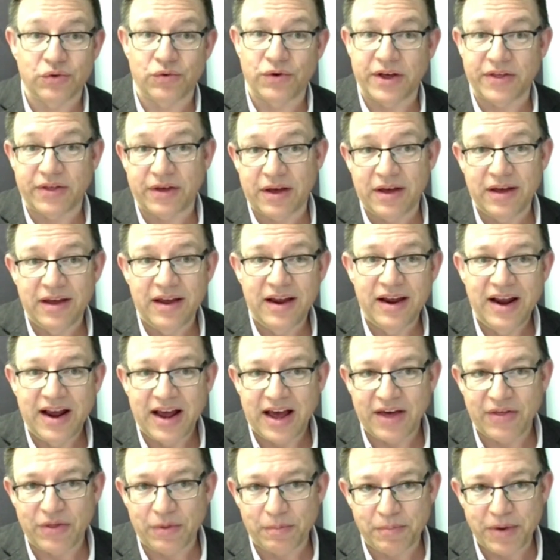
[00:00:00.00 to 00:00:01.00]
or
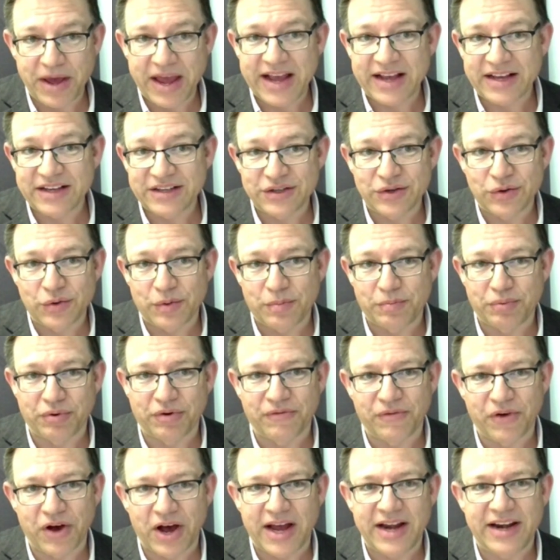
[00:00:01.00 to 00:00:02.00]
other banks who are
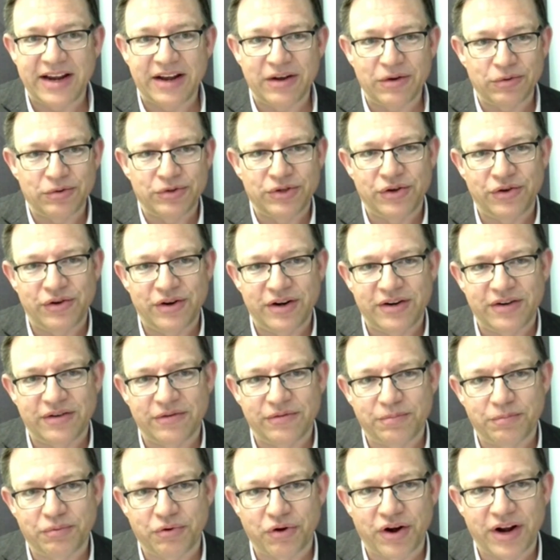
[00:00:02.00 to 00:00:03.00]
providing
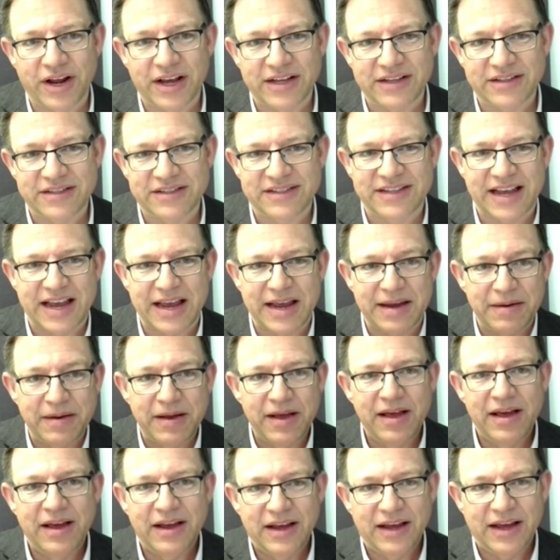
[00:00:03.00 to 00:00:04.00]
alternative products, say,
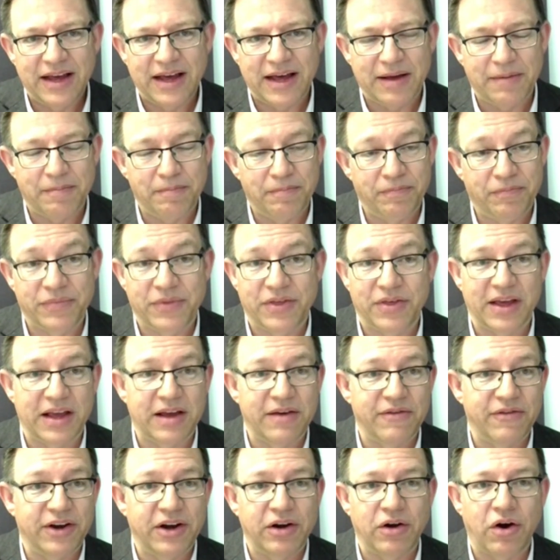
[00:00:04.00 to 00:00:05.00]
think
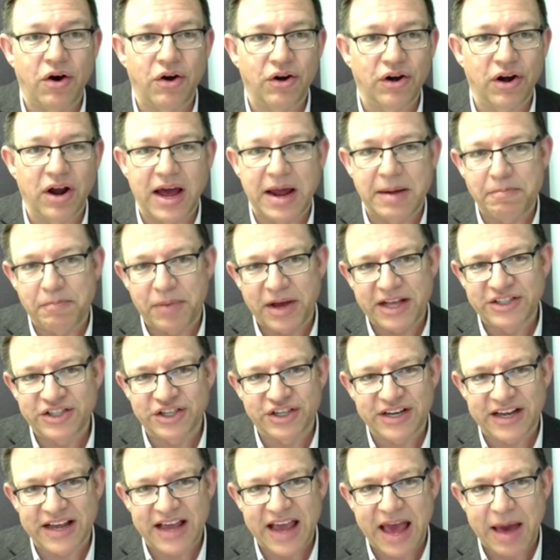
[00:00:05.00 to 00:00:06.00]
of an online
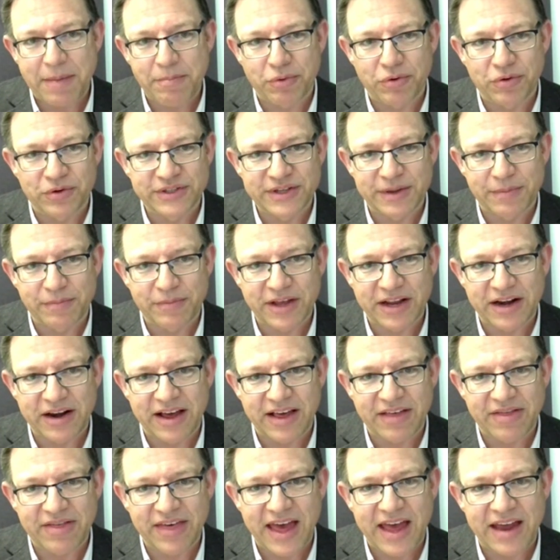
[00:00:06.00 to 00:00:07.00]
budgeting app or something
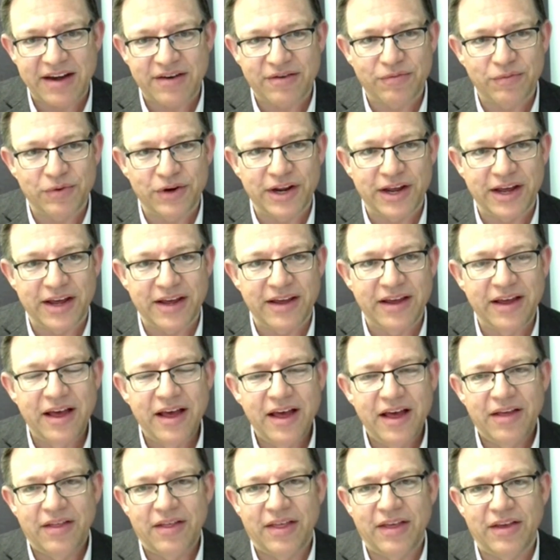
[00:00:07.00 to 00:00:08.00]
like that, where
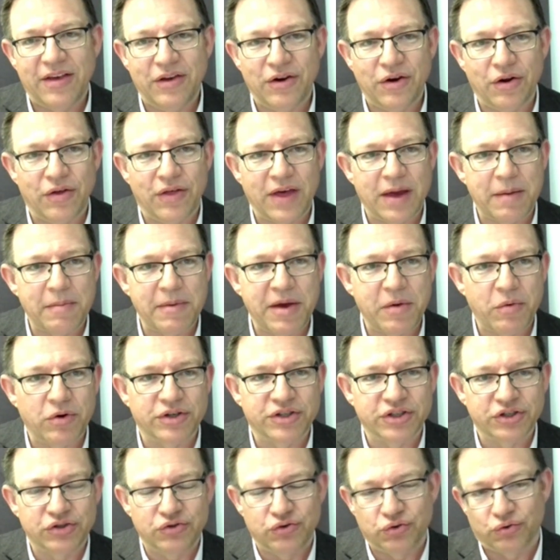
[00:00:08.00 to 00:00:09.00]
they may
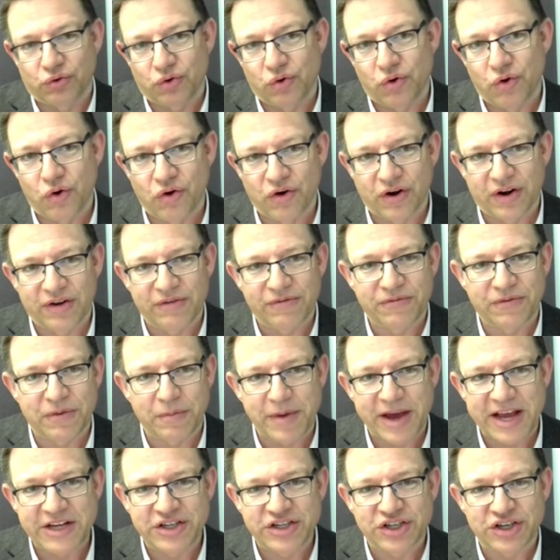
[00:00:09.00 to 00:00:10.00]
want to draw
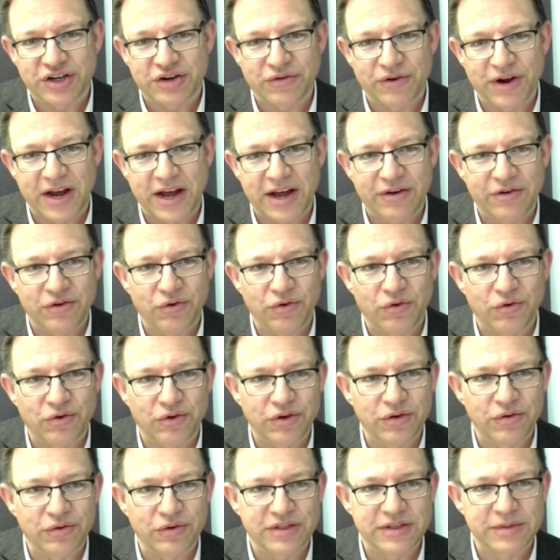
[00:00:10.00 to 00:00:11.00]
information around
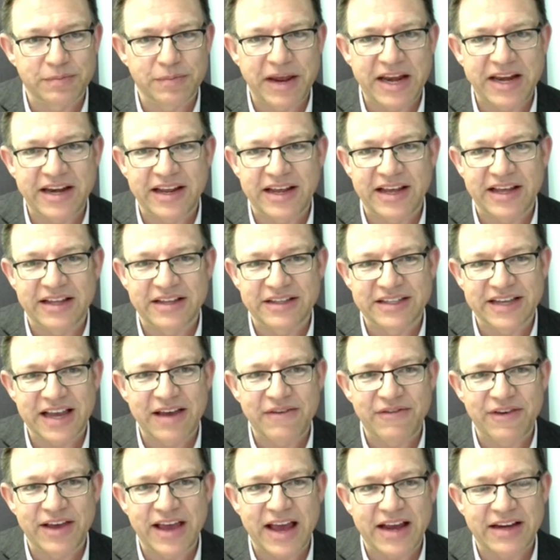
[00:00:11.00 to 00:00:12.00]
your spending and
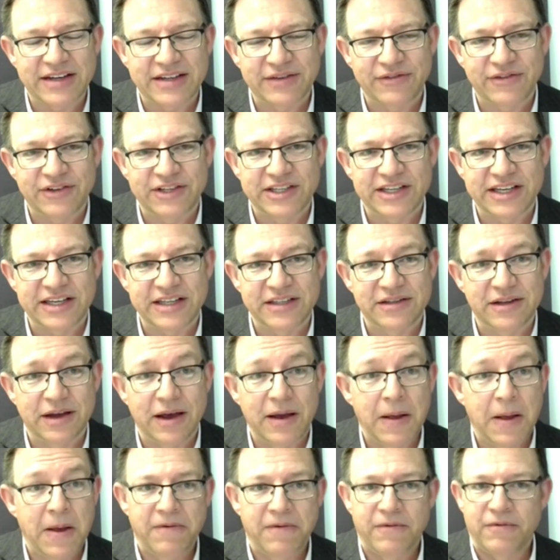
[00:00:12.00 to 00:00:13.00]
saving activities
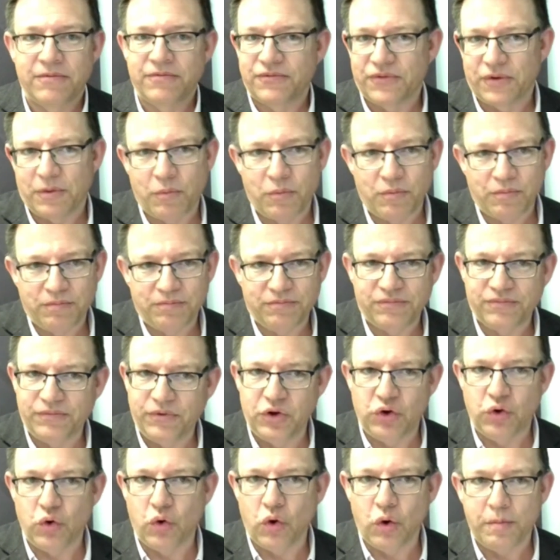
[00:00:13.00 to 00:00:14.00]
from
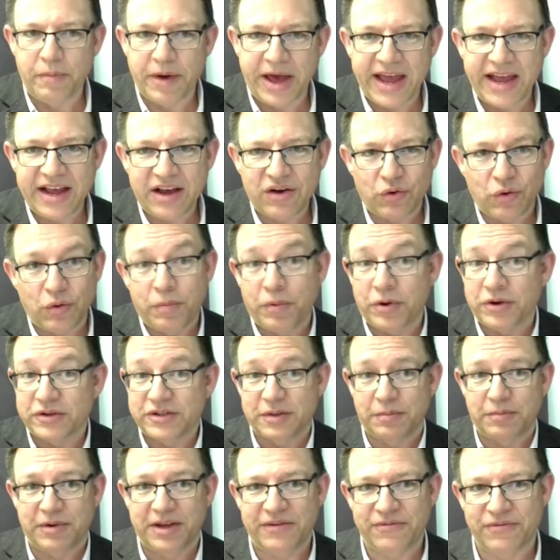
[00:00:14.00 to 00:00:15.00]
your bank or
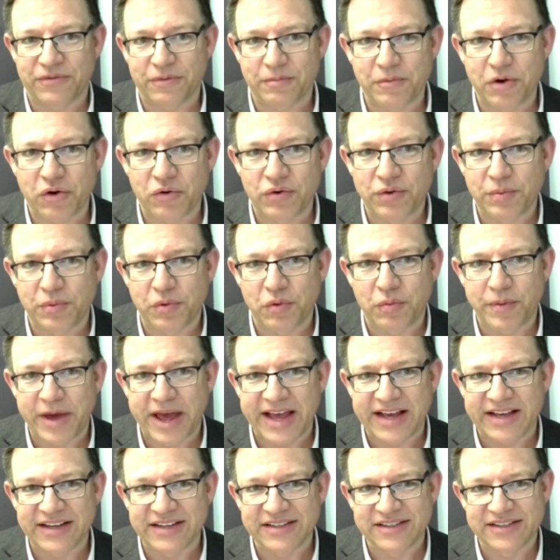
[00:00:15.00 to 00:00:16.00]
possibly from multiple
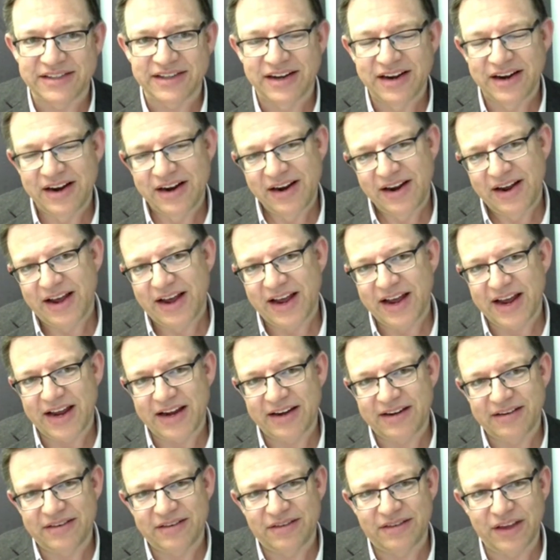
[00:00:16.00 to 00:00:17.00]
banks.
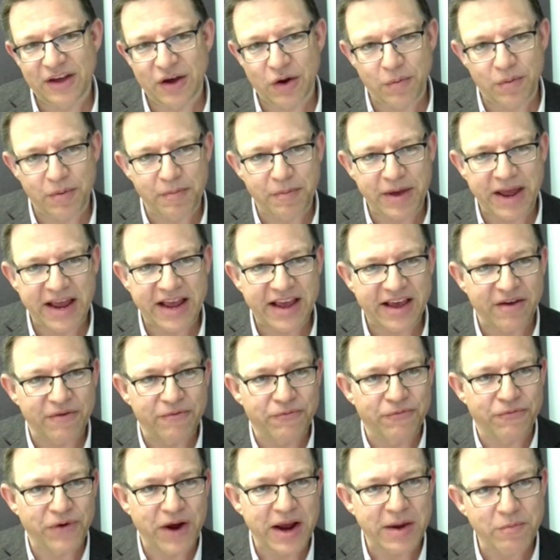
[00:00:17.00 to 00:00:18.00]
And the open banking
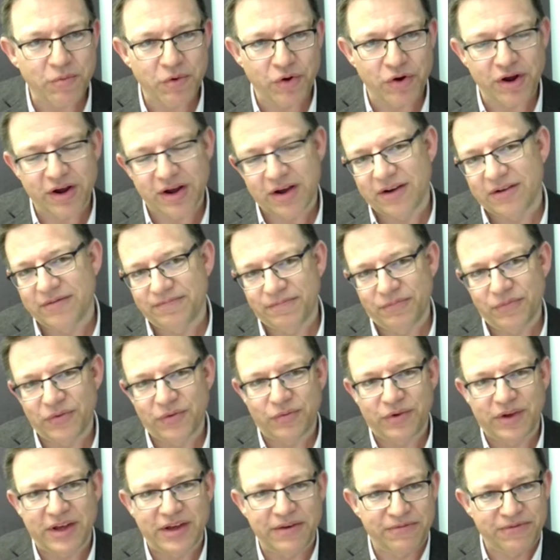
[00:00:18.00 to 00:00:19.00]
framework,
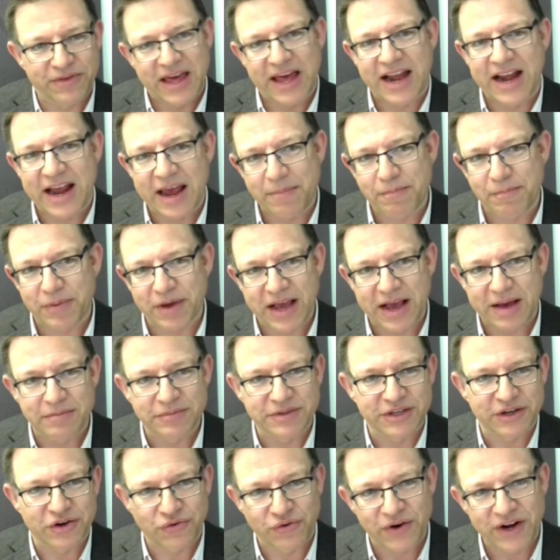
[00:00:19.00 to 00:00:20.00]
if that app
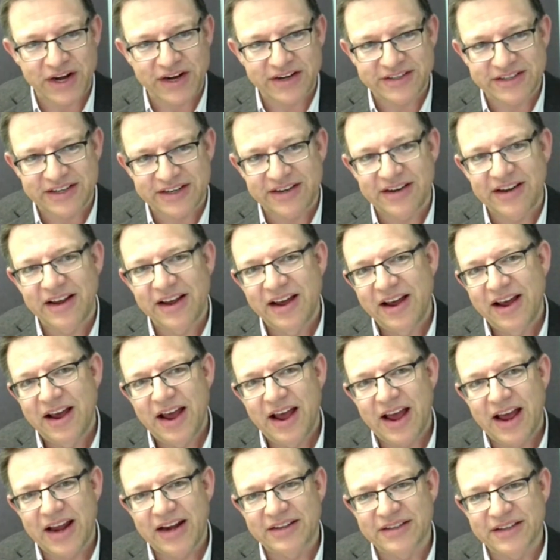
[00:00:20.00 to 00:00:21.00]
becomes accredited
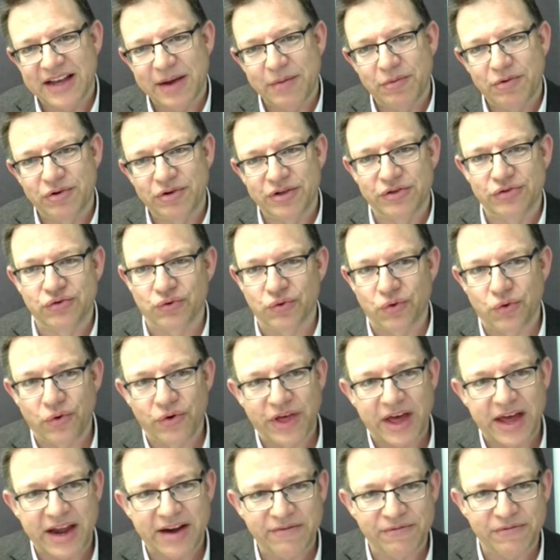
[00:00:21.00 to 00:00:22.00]
and is able to draw
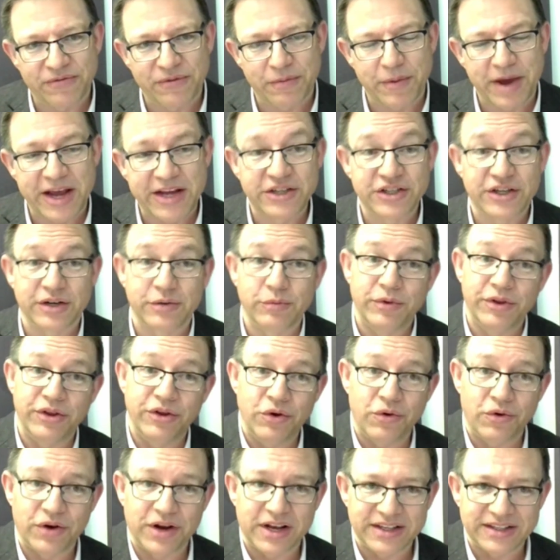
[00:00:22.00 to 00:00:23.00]
that information with
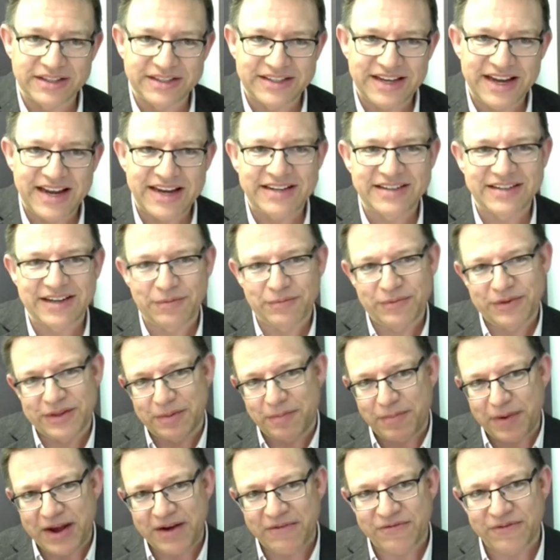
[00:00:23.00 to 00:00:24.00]
your consent and with the
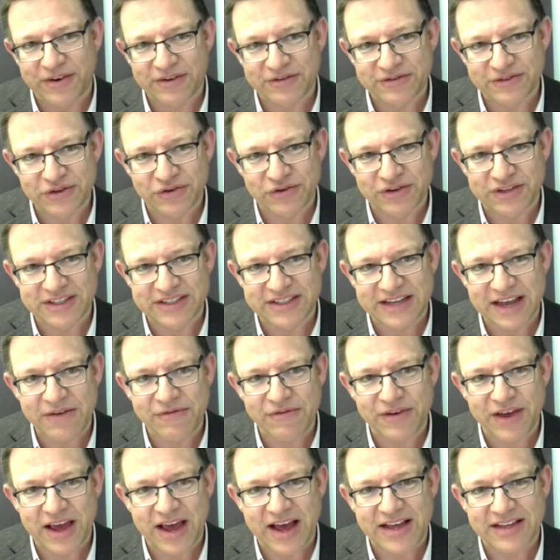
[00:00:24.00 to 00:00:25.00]
benefit of certain
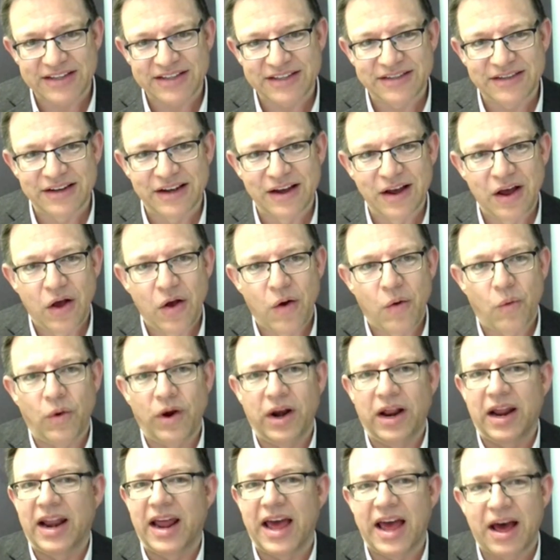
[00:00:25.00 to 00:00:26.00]
safeguards,
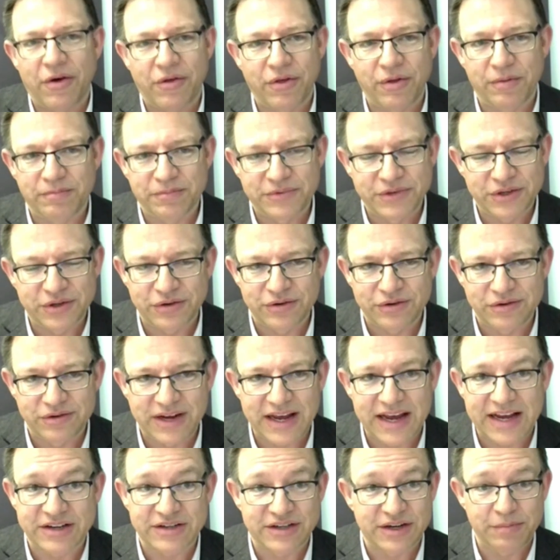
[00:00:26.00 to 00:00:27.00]
will allow them to
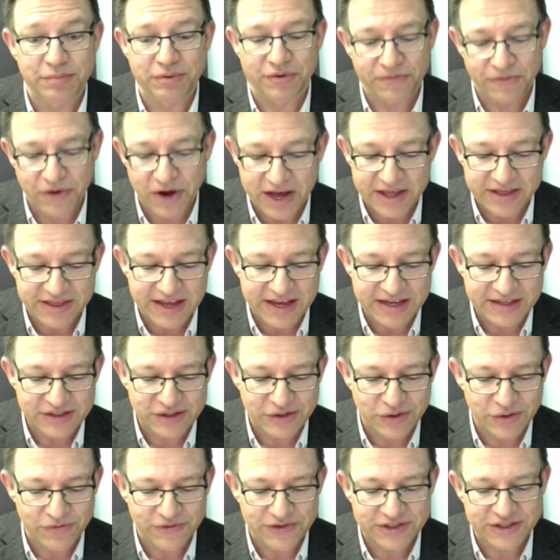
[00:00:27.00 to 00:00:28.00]
actually provide that
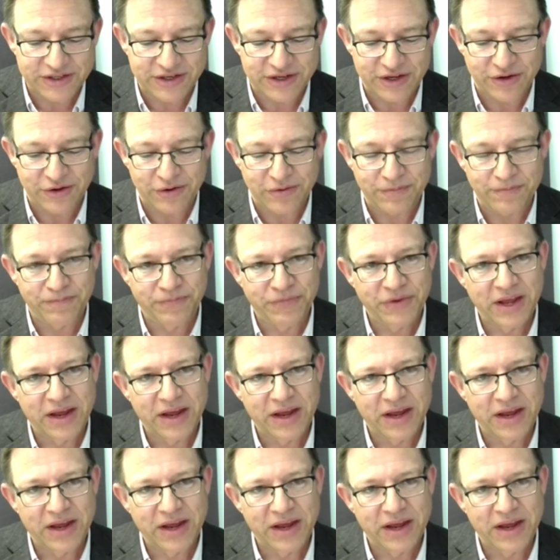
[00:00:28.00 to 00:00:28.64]
service to you.